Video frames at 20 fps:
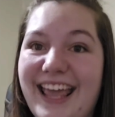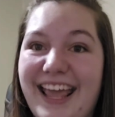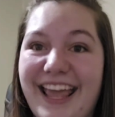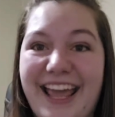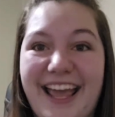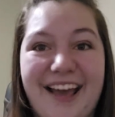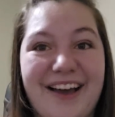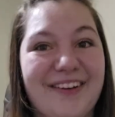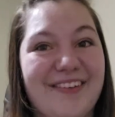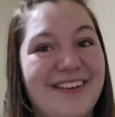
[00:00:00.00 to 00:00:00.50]

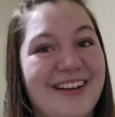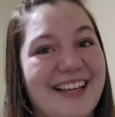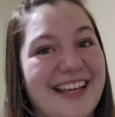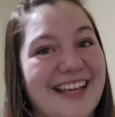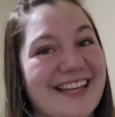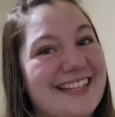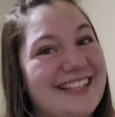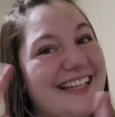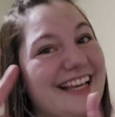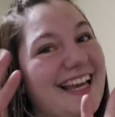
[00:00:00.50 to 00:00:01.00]
And we'll
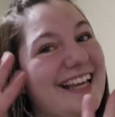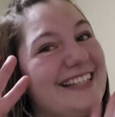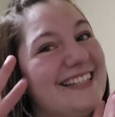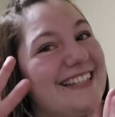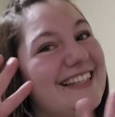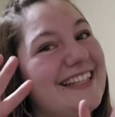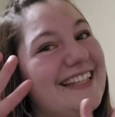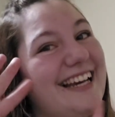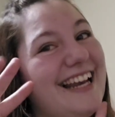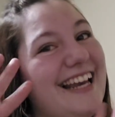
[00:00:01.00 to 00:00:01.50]
catch you guys
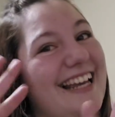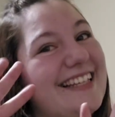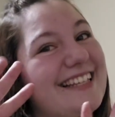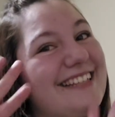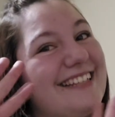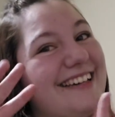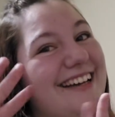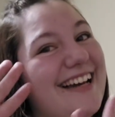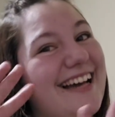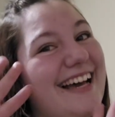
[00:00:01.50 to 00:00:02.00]
in the
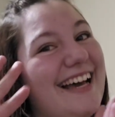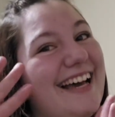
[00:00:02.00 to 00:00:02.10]
next